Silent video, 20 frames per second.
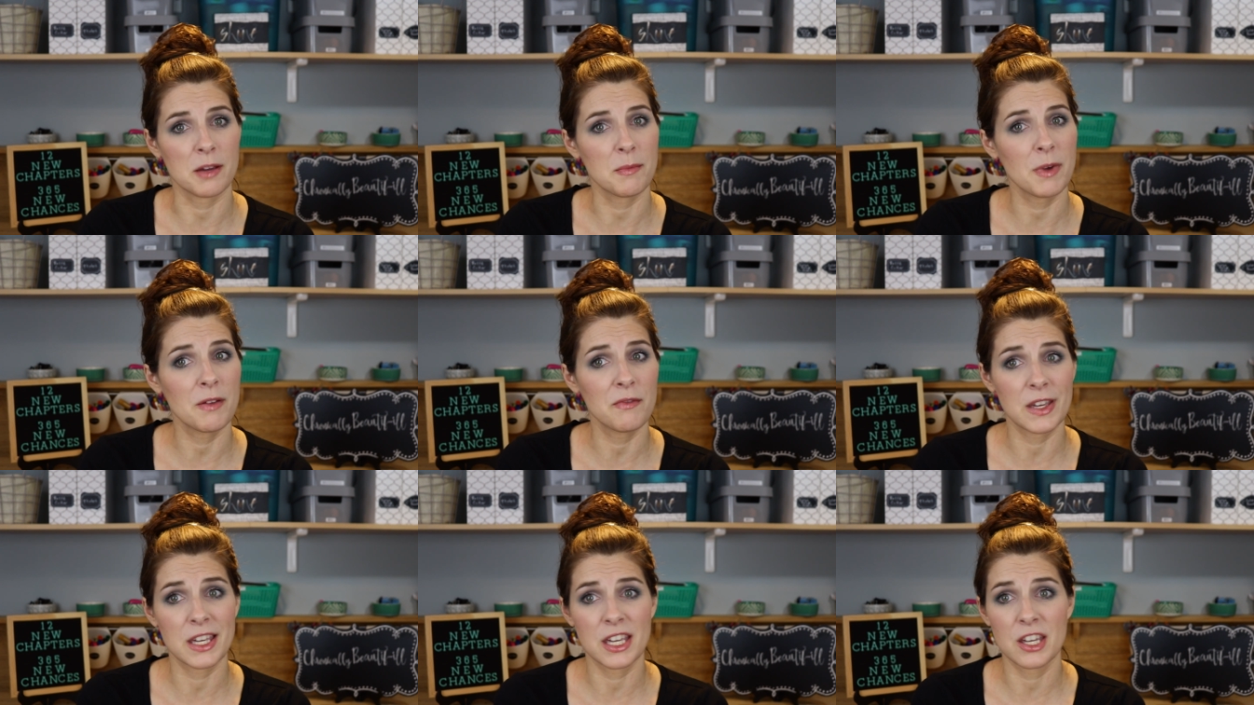I'm
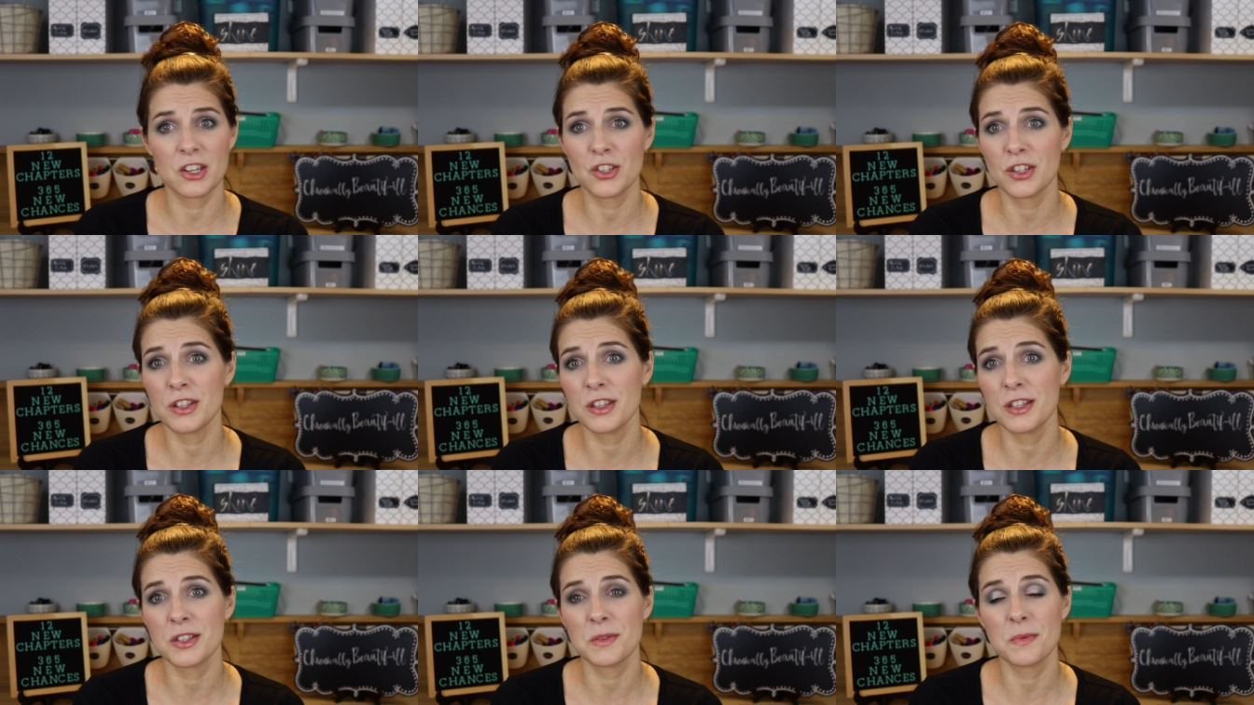on
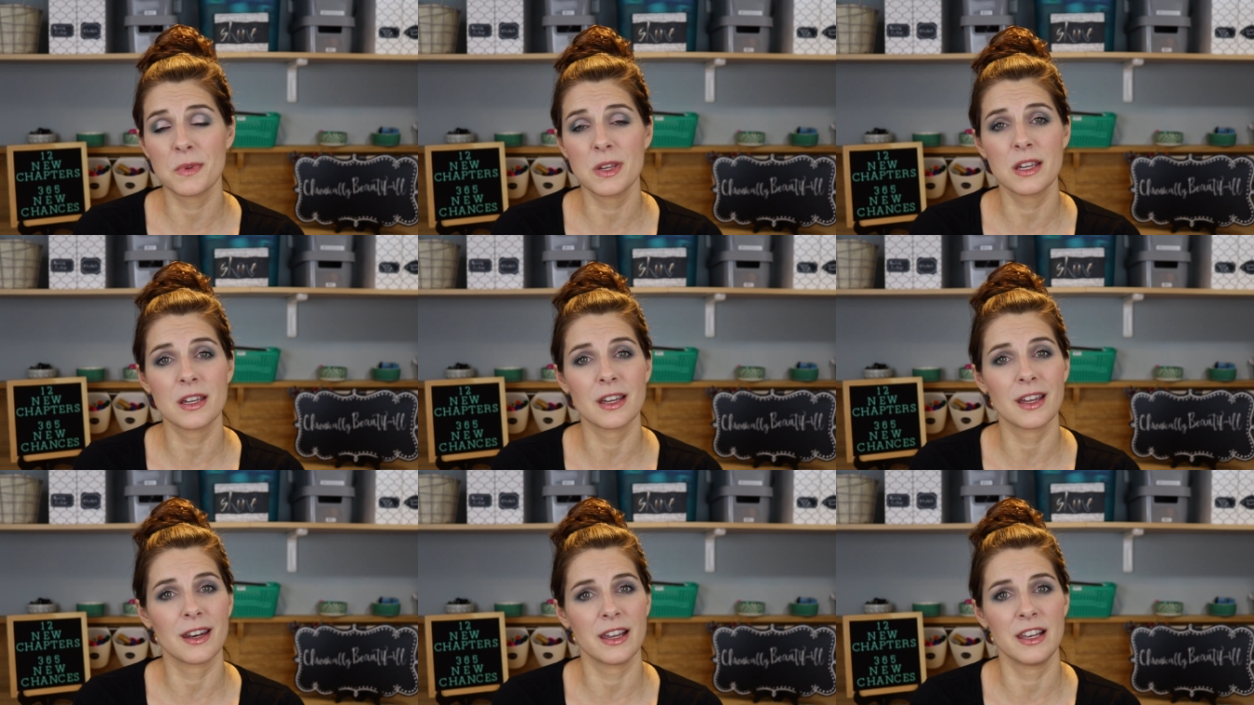vacation this
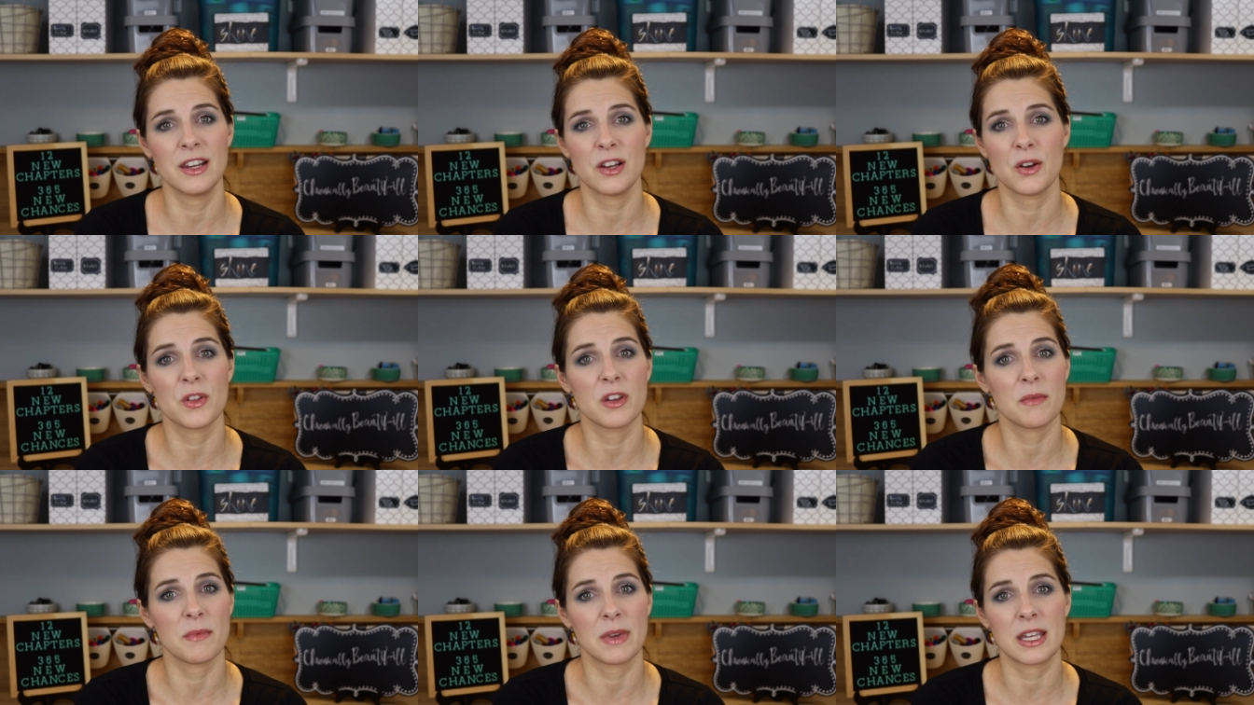week, and I
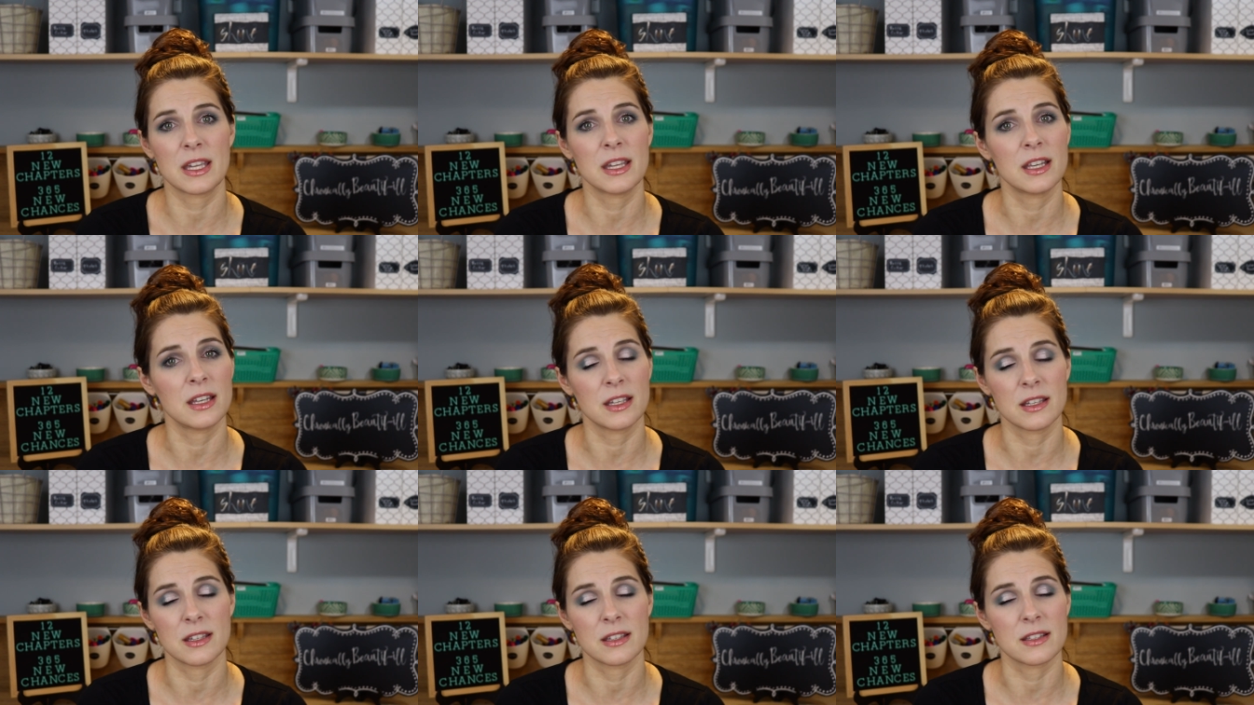know that my
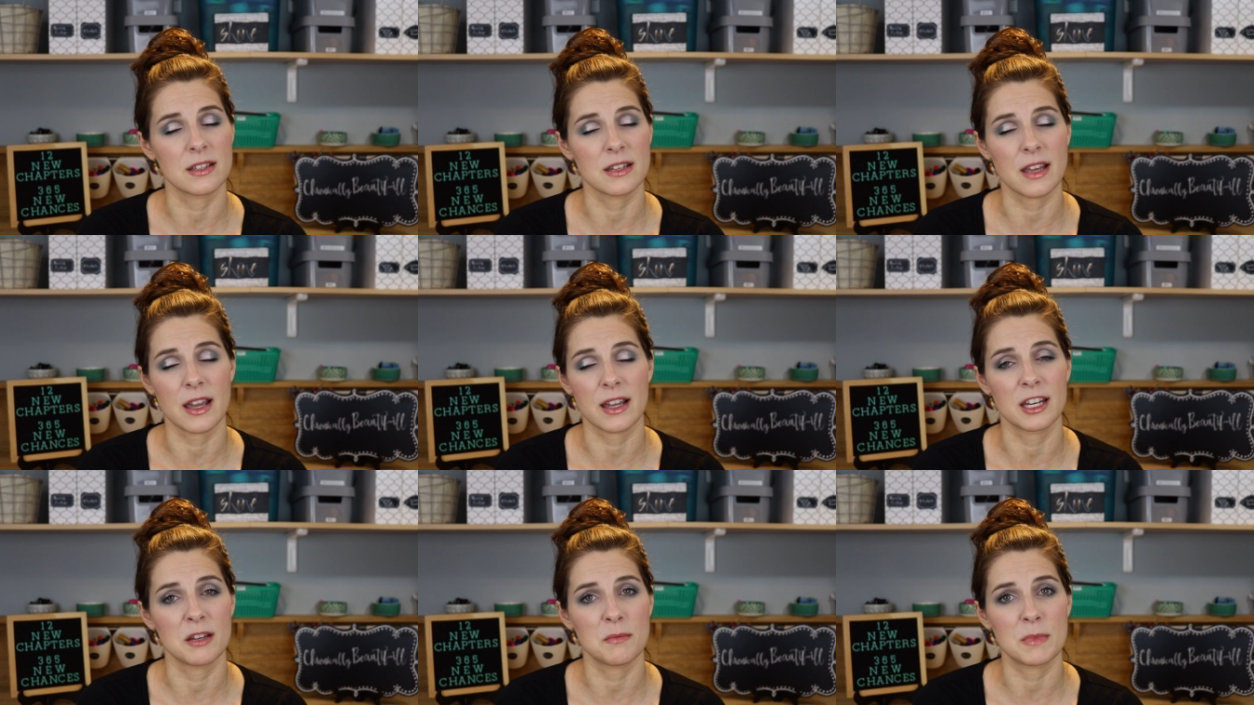eating is
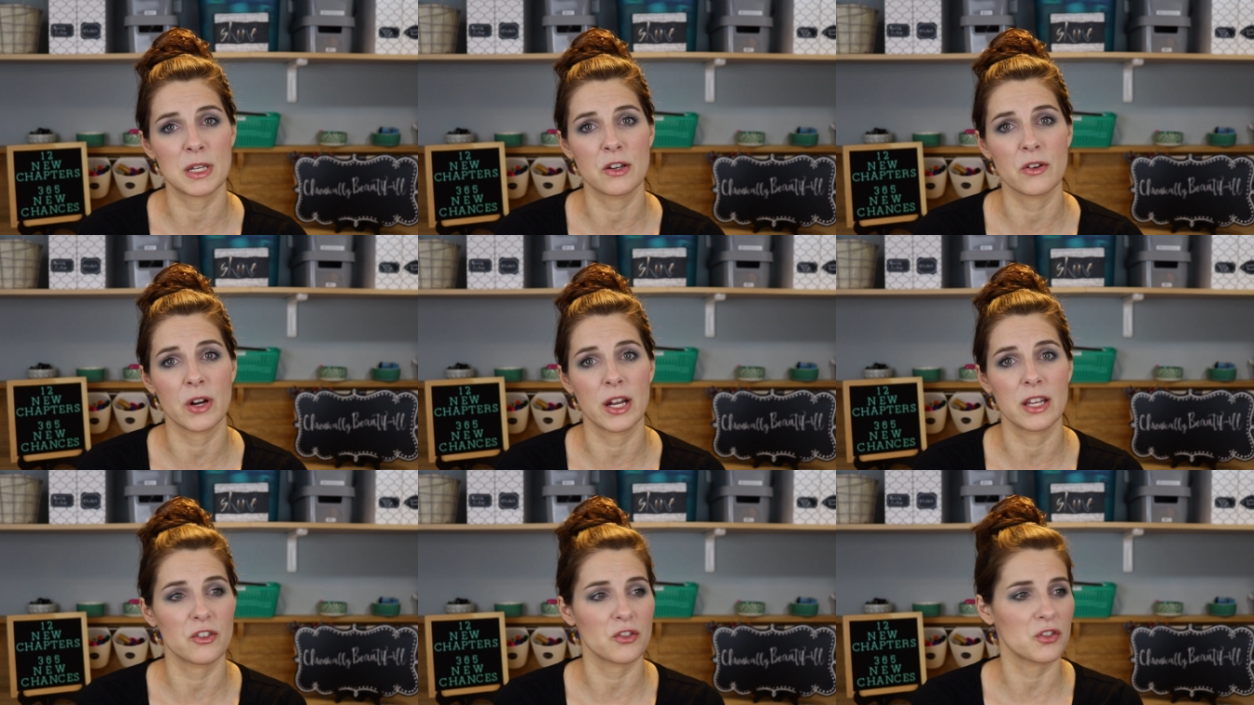not going to be
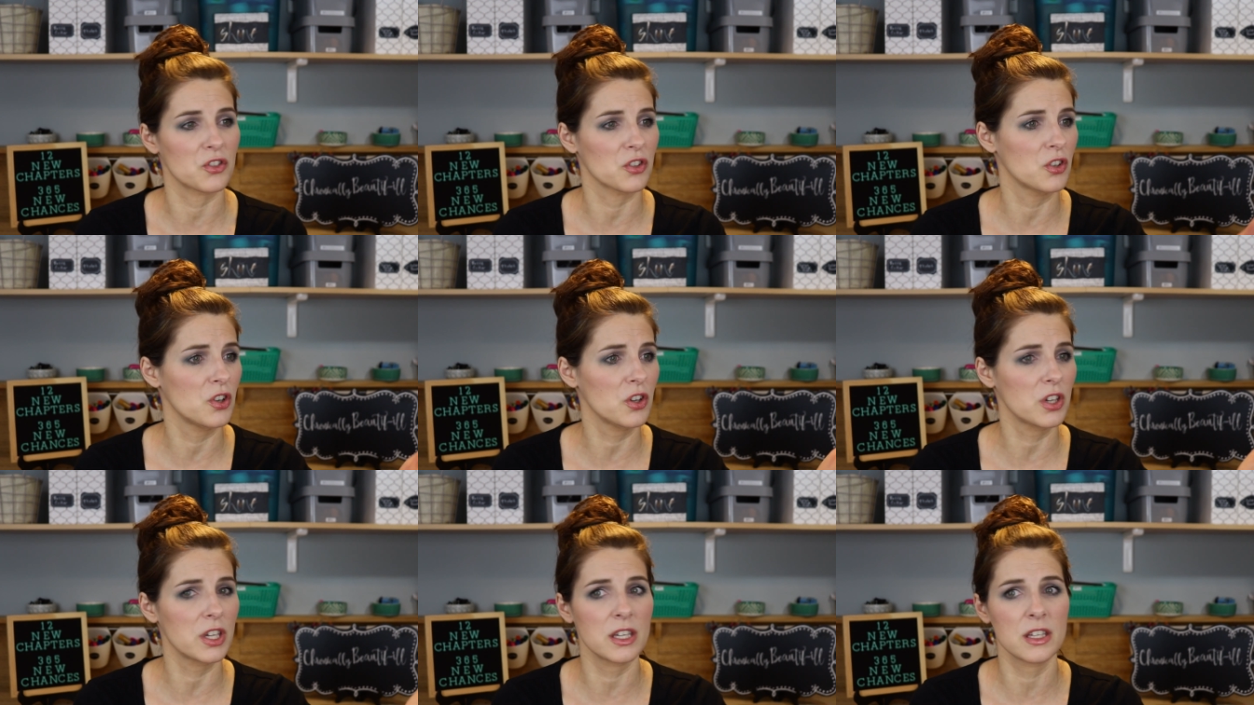great. There's
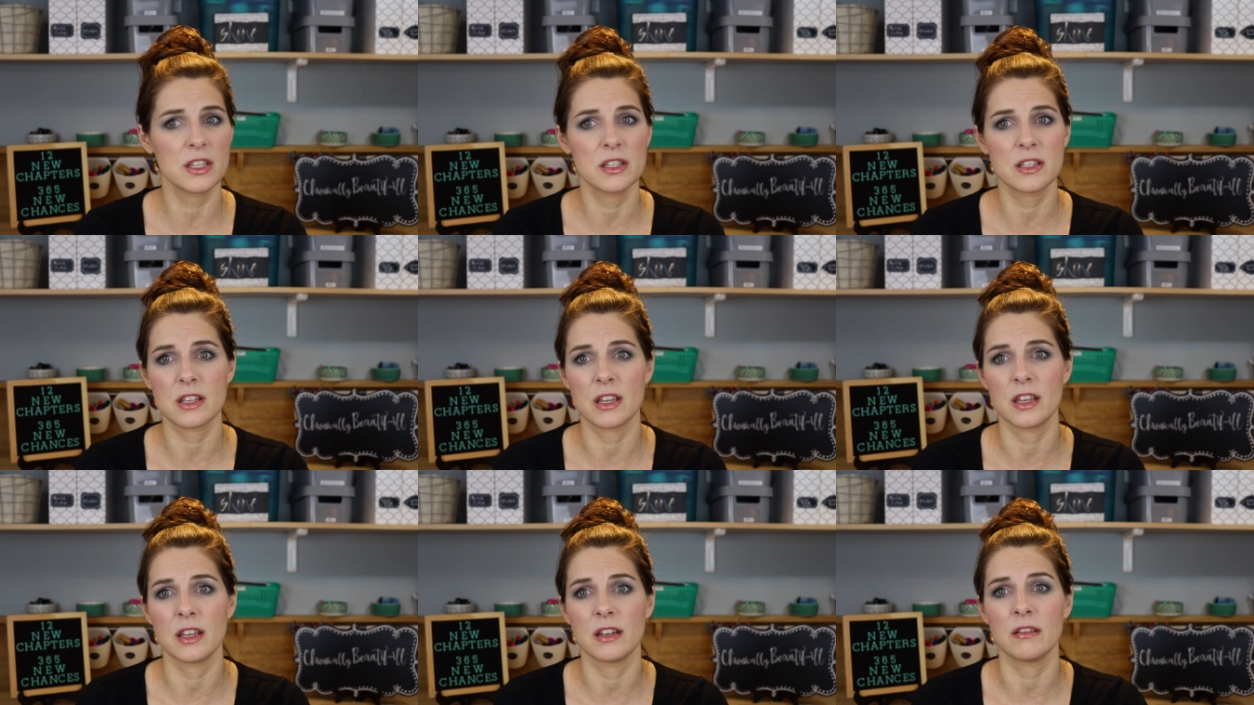
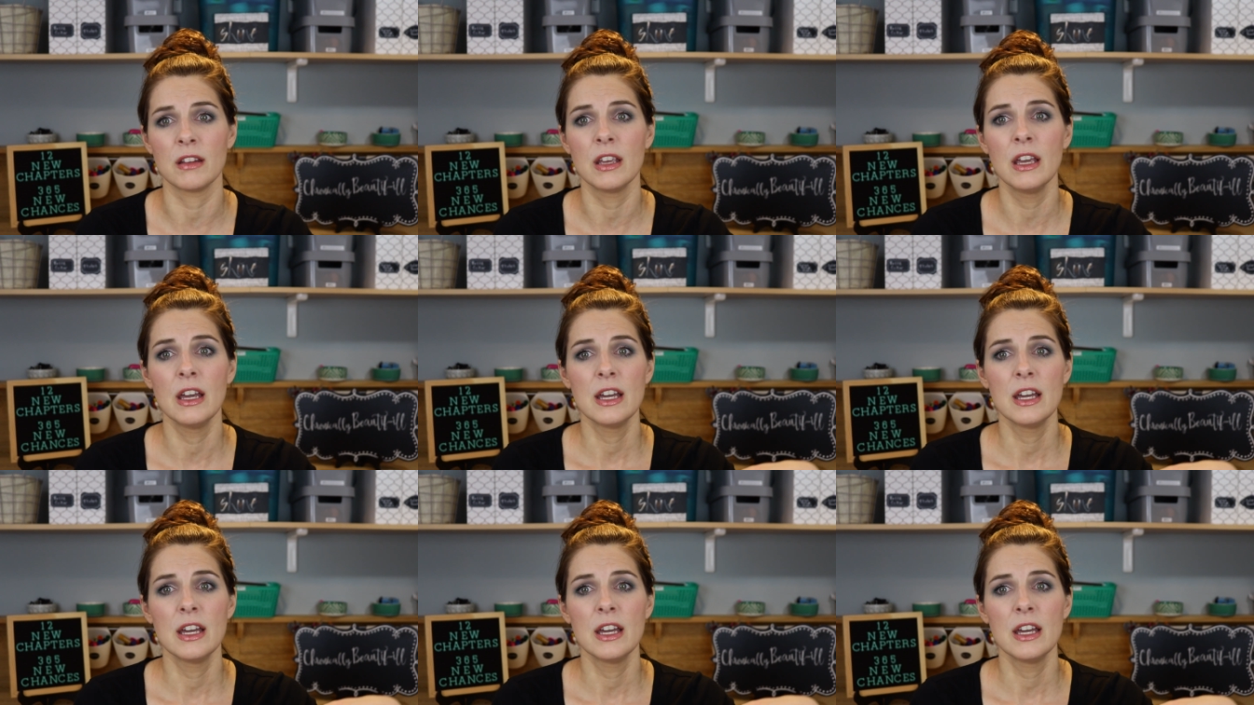cookies and